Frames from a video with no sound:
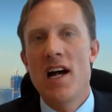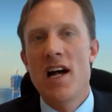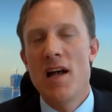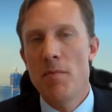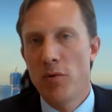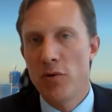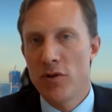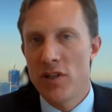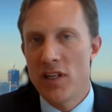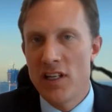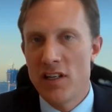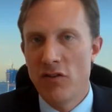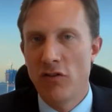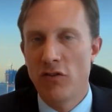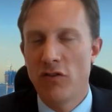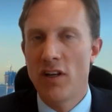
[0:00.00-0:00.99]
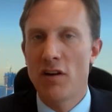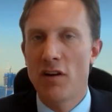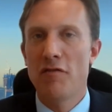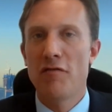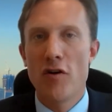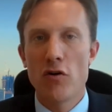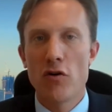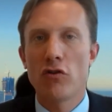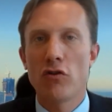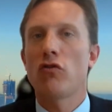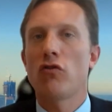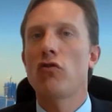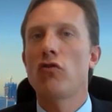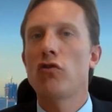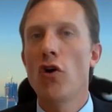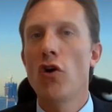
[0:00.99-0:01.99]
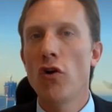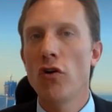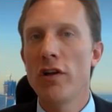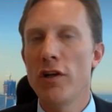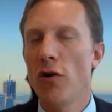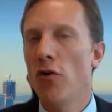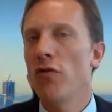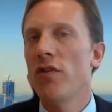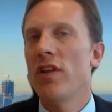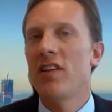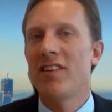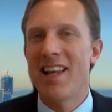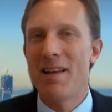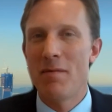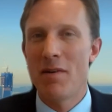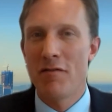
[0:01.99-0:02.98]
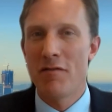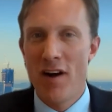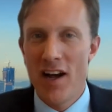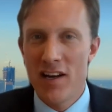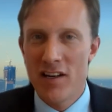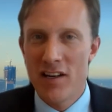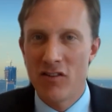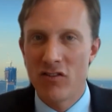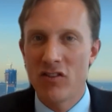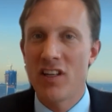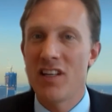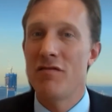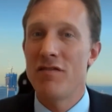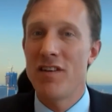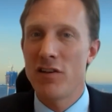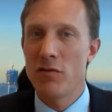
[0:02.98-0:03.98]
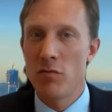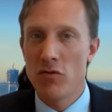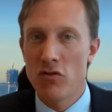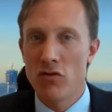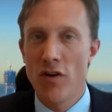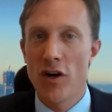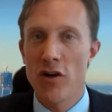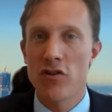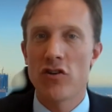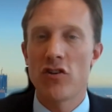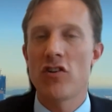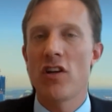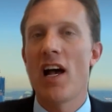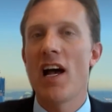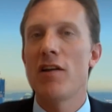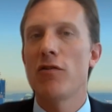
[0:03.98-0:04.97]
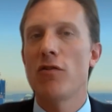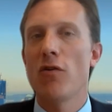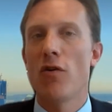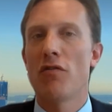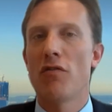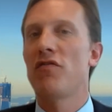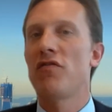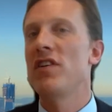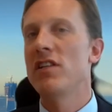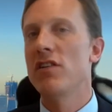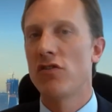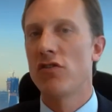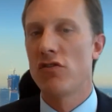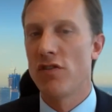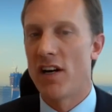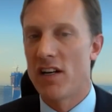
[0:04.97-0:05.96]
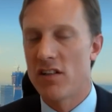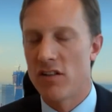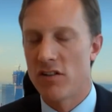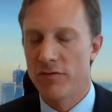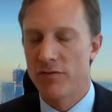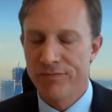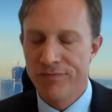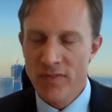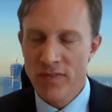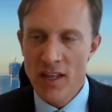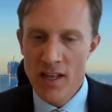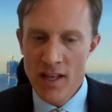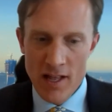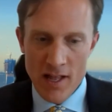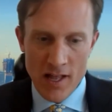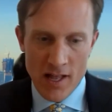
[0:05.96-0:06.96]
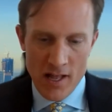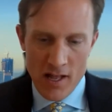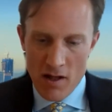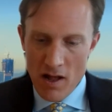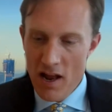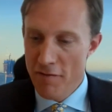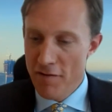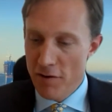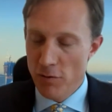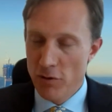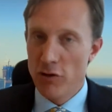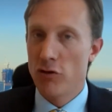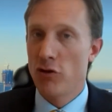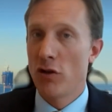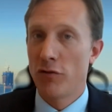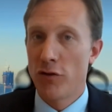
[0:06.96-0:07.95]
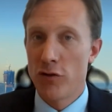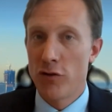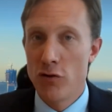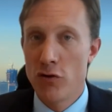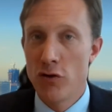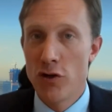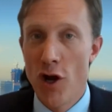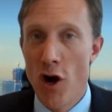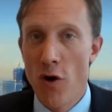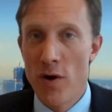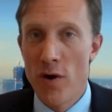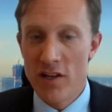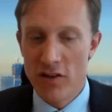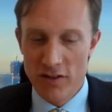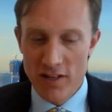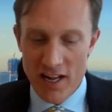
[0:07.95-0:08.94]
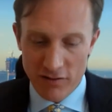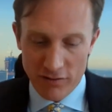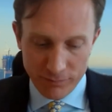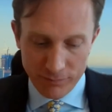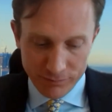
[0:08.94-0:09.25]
employees that are focused solely on Islamic finance, investment structures, and or feeder structures. And I think what is good for you to know is that